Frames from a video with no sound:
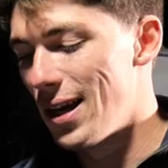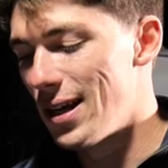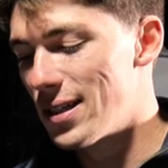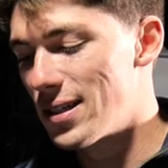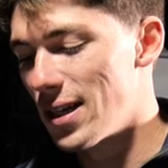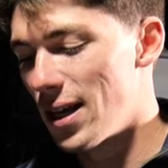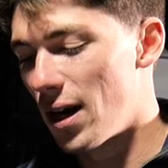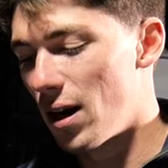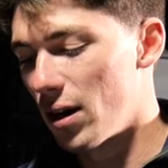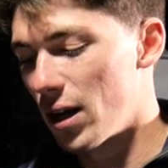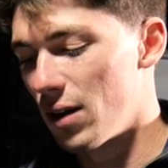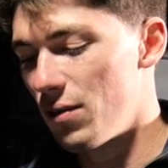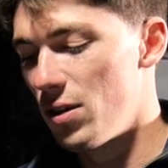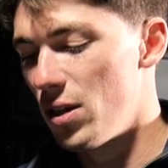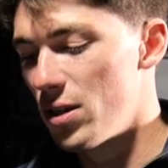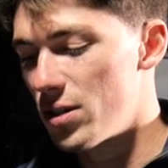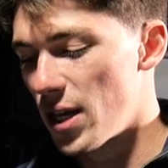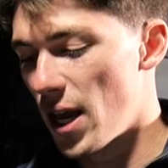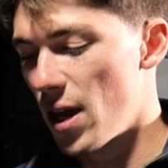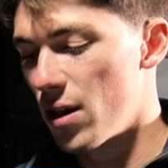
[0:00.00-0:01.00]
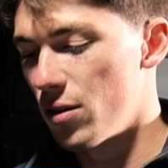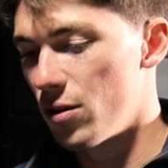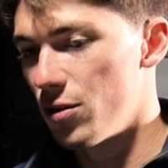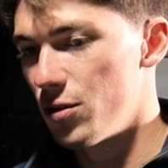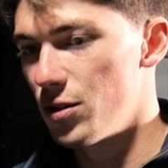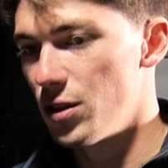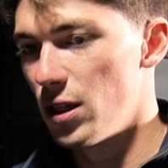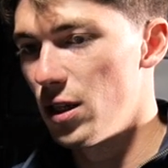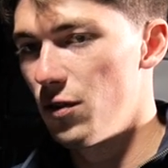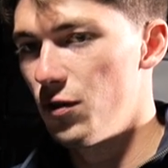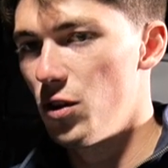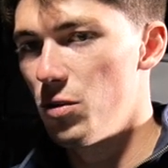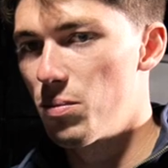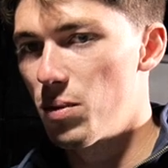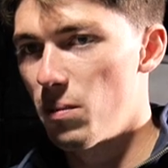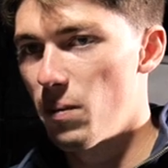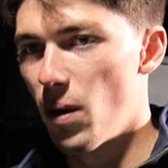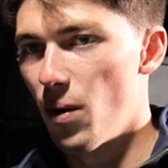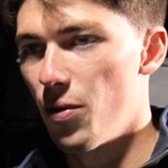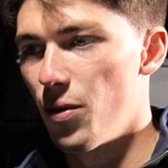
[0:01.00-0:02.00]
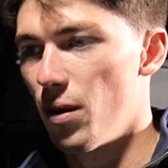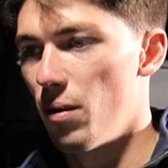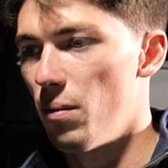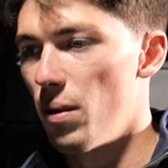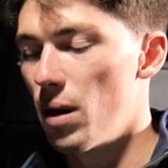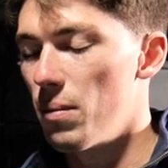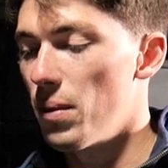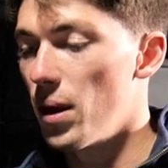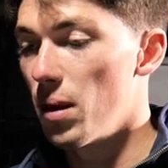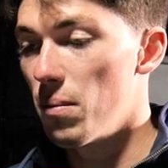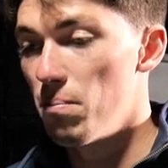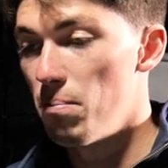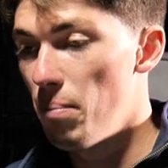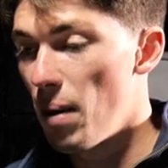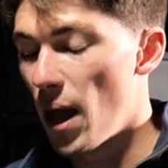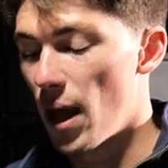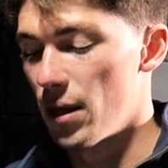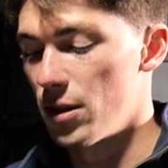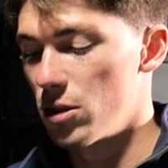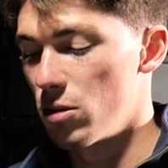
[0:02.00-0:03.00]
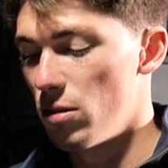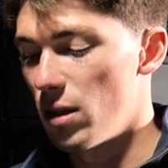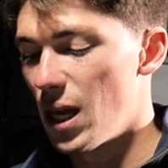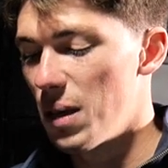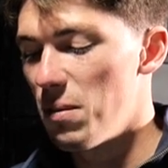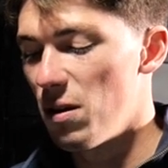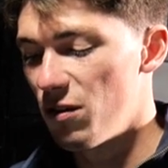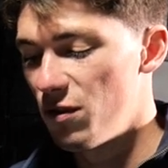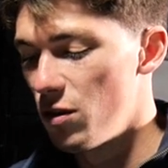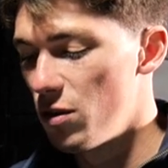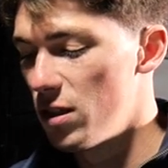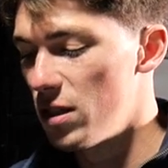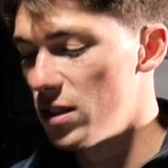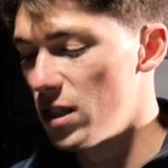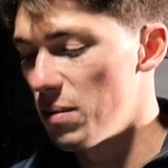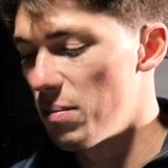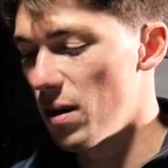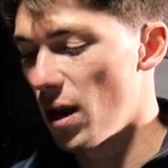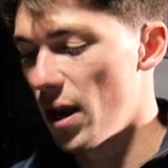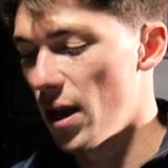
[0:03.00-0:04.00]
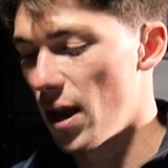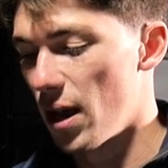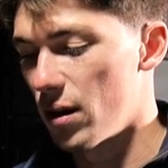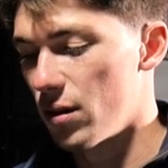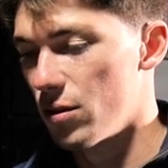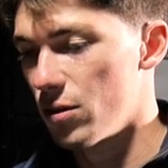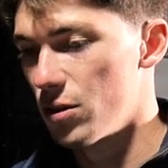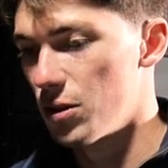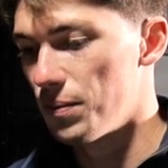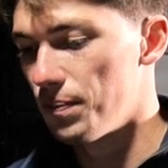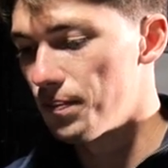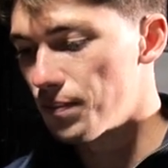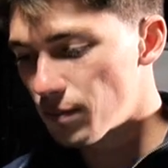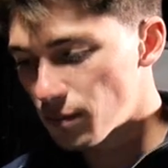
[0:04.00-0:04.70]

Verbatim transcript: He said, "I'll give you these handles if you promote them." I'm like, "Bet." So he gave me a few of these ZPI handles